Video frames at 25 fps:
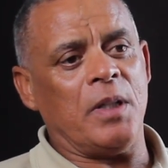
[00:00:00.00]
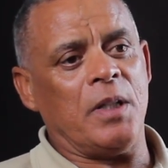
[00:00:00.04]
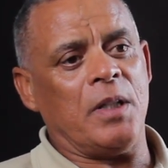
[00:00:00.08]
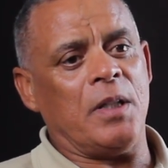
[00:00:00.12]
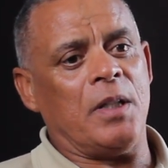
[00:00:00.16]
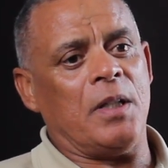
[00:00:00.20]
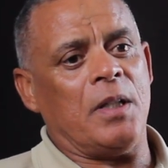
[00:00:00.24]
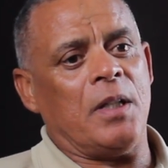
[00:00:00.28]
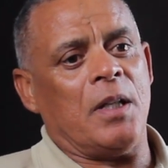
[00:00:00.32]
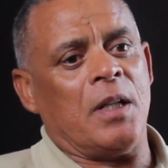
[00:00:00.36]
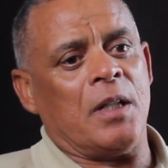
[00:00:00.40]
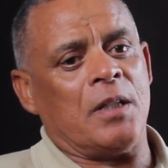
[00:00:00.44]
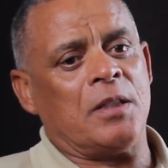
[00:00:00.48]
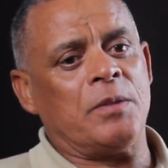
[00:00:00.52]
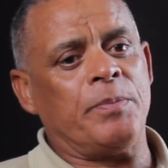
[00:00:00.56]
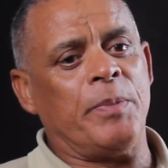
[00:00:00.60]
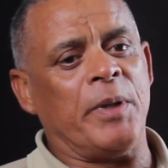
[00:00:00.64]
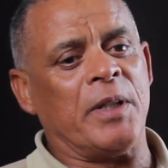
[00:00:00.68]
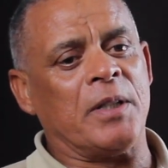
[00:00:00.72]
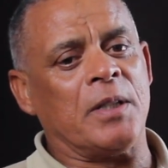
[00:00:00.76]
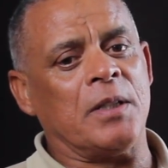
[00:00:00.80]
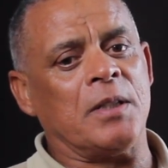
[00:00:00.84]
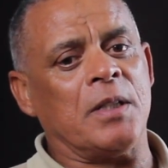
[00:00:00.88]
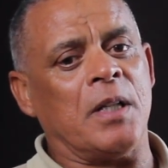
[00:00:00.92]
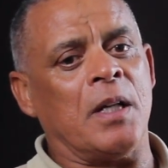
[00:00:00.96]
the
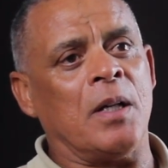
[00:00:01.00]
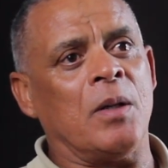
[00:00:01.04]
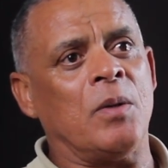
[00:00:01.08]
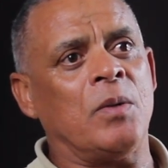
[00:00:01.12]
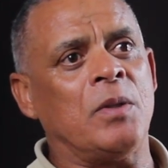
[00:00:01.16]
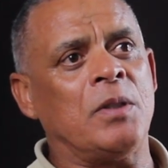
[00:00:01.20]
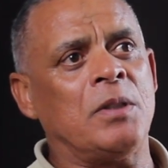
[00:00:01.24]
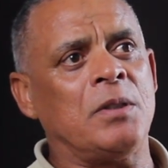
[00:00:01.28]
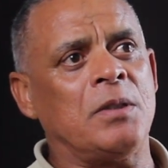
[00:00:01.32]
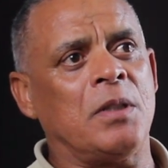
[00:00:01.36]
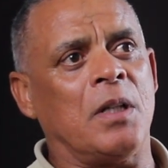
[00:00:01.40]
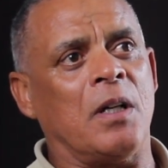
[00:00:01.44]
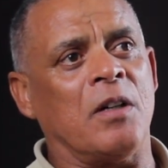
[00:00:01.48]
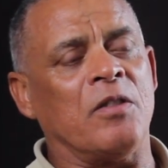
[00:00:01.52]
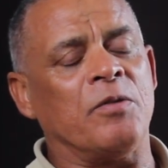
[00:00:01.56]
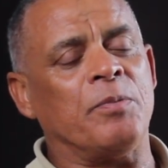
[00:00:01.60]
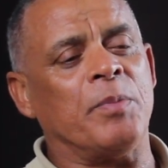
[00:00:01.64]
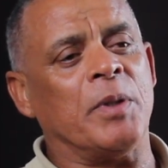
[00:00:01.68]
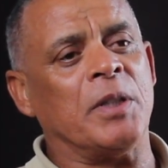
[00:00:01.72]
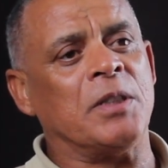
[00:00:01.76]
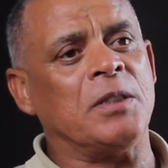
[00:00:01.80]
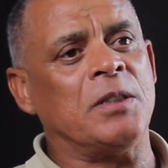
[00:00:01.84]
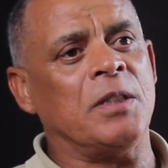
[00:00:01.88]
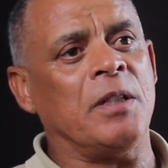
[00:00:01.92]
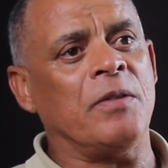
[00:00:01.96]
expected hours,
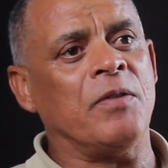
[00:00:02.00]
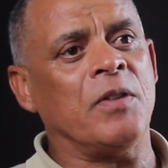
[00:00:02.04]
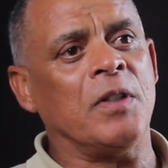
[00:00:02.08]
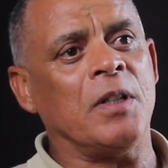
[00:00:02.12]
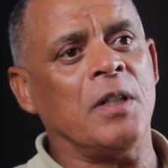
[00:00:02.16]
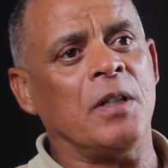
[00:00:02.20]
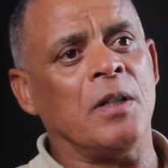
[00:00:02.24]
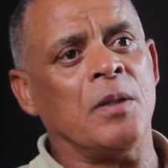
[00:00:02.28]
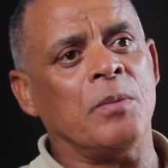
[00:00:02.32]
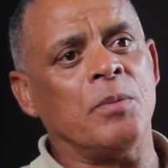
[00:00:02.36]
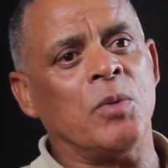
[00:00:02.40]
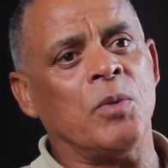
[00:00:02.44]
7:30 in the